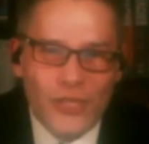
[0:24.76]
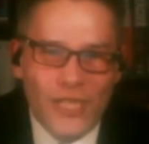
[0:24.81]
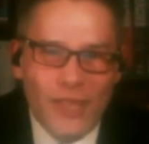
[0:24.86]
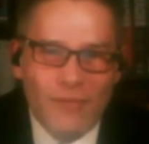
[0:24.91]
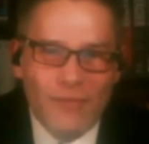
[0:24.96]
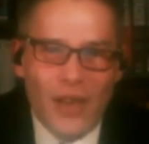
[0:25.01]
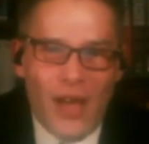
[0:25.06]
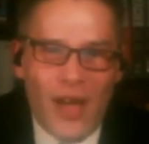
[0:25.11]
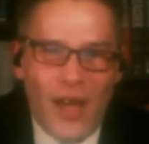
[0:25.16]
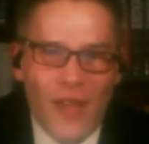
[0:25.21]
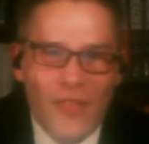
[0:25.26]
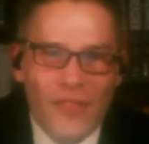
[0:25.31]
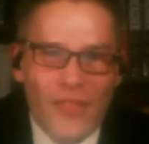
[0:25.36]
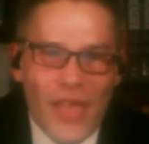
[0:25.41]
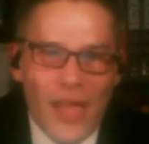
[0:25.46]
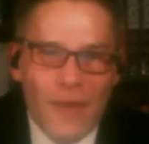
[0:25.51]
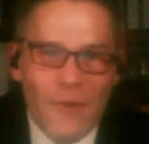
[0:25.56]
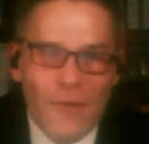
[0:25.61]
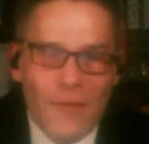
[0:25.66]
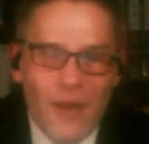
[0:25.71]
the devil art
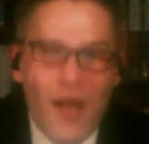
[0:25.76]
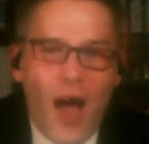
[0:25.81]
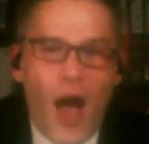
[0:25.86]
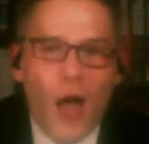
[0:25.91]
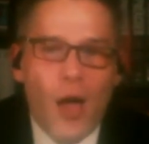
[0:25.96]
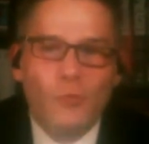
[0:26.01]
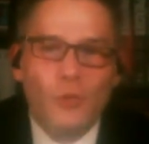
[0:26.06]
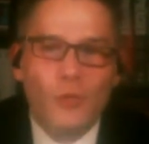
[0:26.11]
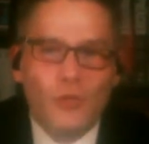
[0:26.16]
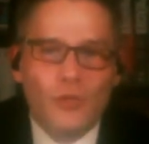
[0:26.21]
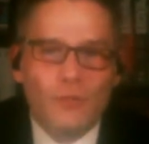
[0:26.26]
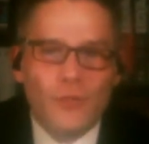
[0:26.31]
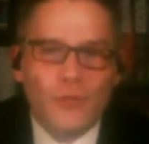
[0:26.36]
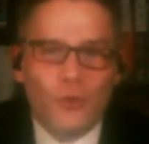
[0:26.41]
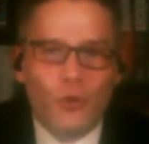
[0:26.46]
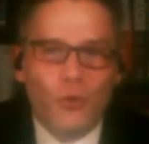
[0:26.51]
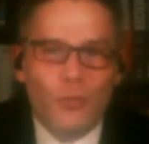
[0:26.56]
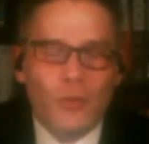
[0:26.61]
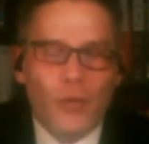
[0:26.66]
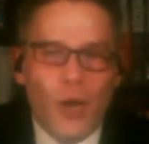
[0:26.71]
thou? I'm Lucifer
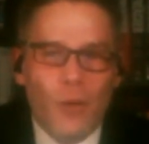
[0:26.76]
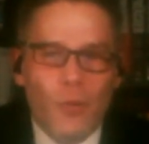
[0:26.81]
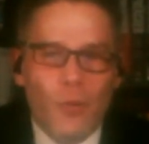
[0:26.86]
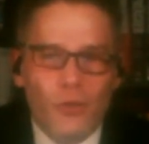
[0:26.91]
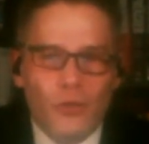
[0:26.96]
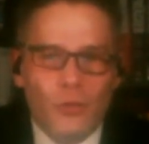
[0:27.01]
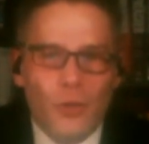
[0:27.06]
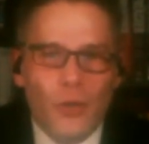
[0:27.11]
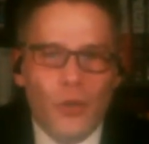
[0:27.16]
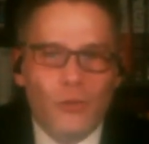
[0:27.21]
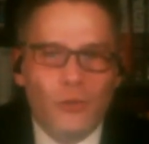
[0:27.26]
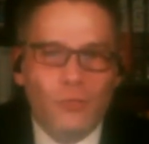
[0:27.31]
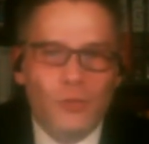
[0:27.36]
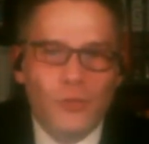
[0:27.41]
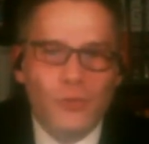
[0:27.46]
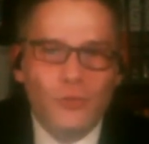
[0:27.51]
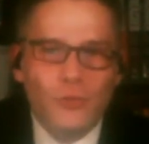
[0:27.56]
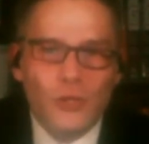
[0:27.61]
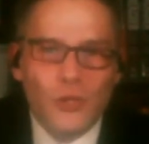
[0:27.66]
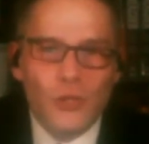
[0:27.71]
Storm and I want to
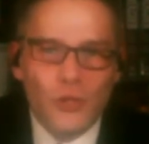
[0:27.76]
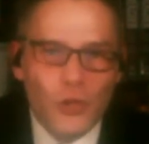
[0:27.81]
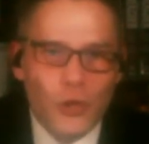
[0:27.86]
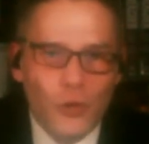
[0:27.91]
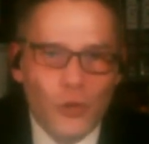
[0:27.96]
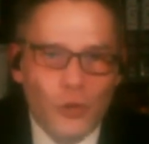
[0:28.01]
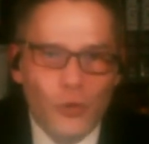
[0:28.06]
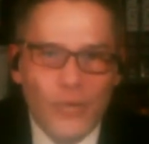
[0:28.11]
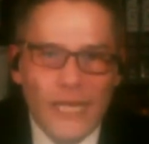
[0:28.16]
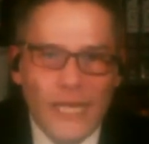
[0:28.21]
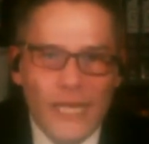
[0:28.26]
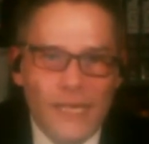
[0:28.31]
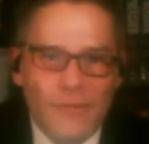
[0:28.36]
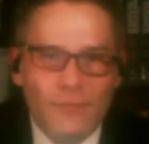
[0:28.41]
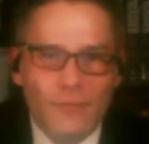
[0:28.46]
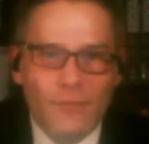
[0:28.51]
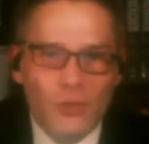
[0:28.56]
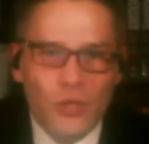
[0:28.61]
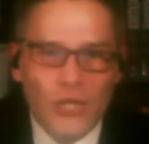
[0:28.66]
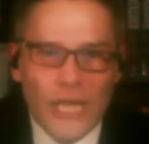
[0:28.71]
welcome you to Two
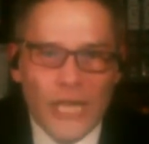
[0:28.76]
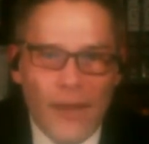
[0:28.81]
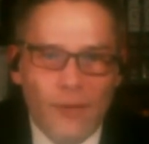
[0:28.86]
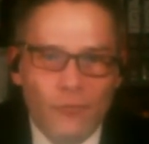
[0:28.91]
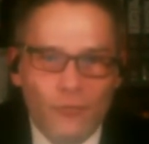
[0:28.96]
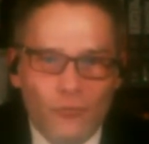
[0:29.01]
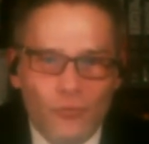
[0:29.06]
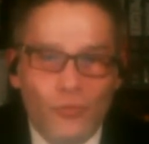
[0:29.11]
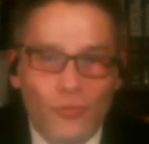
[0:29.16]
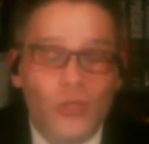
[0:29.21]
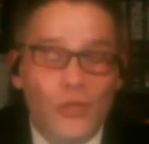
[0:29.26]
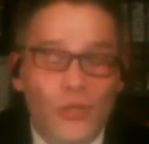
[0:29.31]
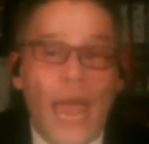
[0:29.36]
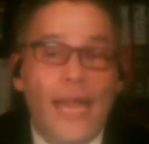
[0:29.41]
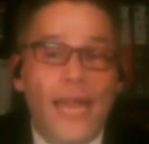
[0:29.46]
Evil Scoundrels.